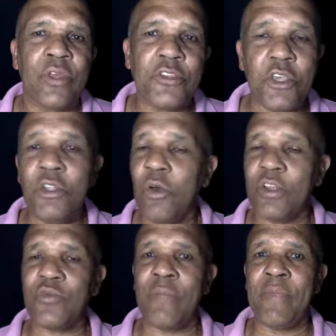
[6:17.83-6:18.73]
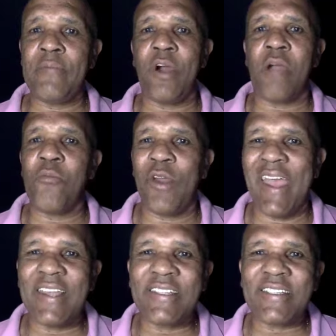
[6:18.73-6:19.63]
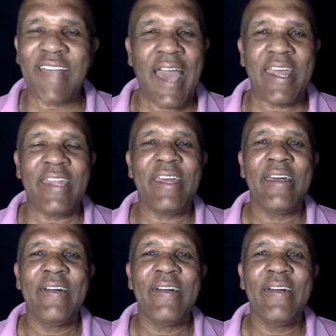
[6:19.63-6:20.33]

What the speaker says: Do you notice when people are more excited